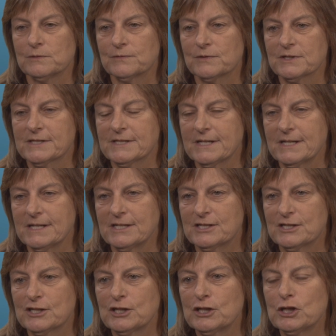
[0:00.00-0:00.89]
for
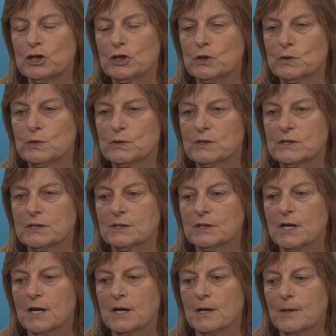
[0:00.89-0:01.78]
cities to use
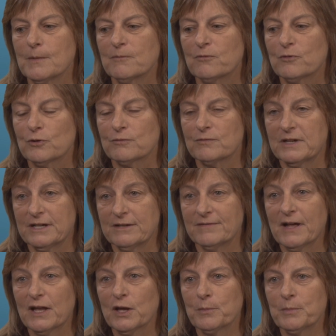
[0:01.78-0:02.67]
for
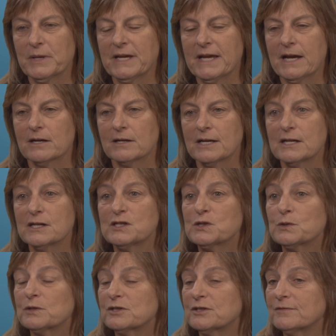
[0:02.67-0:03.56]
redeveloping
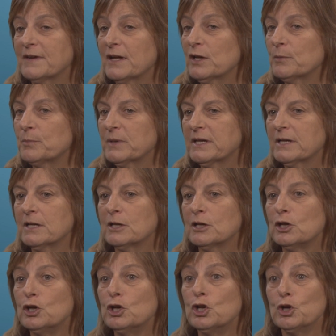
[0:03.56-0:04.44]
areas or
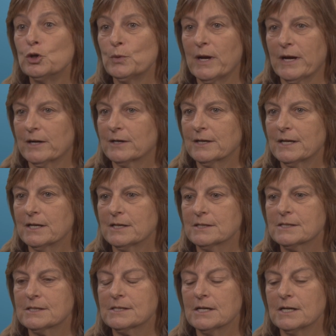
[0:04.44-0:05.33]
developing new
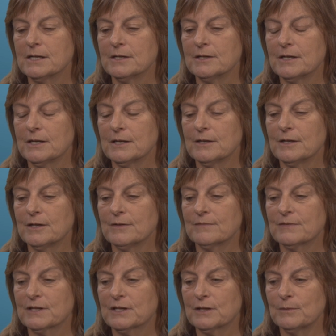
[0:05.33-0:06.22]
areas
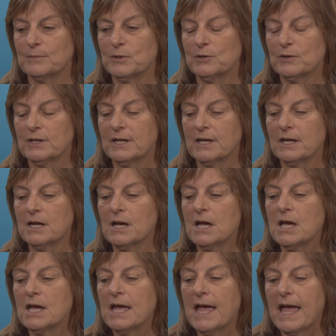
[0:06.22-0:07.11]
of the community,
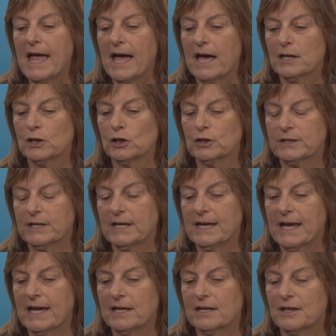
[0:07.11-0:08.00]
and
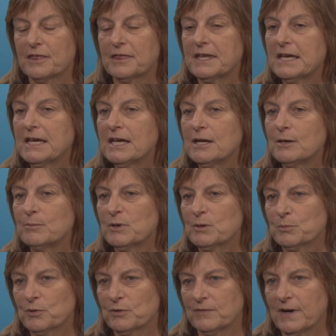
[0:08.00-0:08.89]
looking at a theme
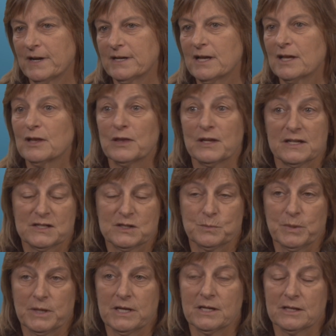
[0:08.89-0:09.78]
and this
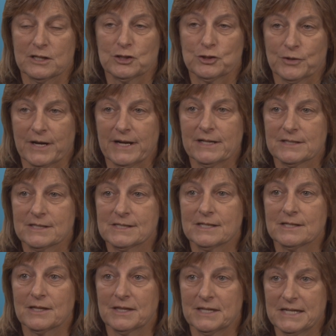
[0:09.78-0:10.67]
being the
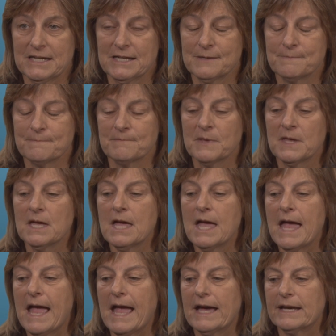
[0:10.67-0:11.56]
transit theme,
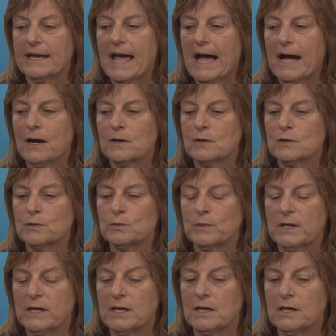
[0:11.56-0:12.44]
and how do
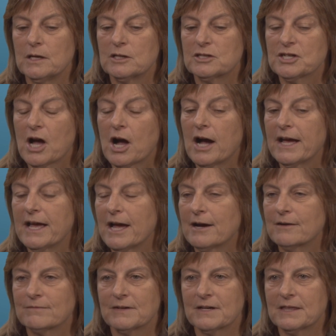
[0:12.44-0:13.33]
we tie
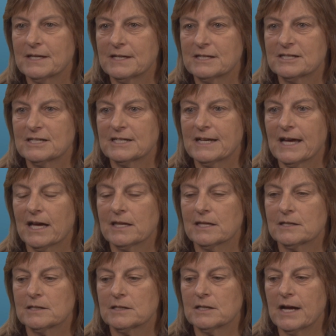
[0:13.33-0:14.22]
everything
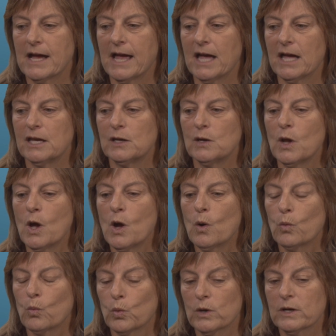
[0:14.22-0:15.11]
together and
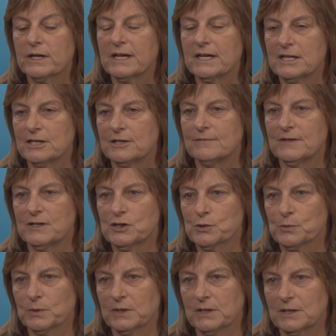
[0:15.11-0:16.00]
work
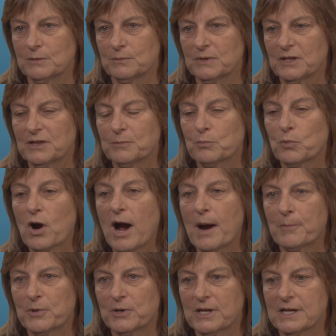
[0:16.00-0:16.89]
individually with
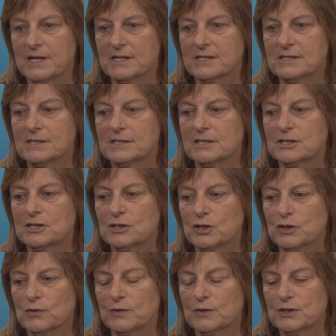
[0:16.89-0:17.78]
properties
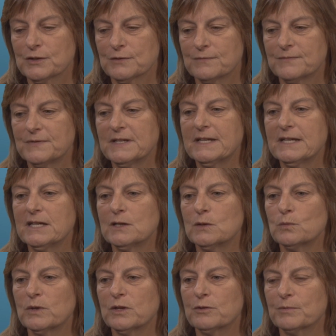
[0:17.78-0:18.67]
to fit
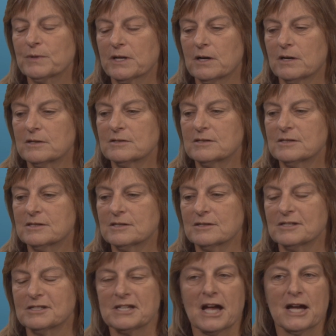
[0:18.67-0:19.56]
in with regards
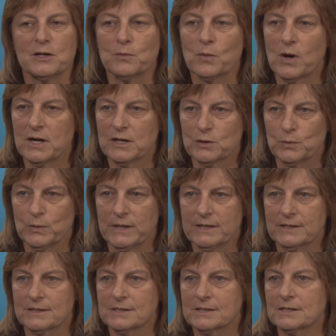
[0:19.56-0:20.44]
to sidewalk
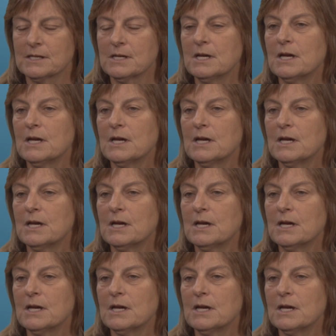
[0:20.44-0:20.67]
widths,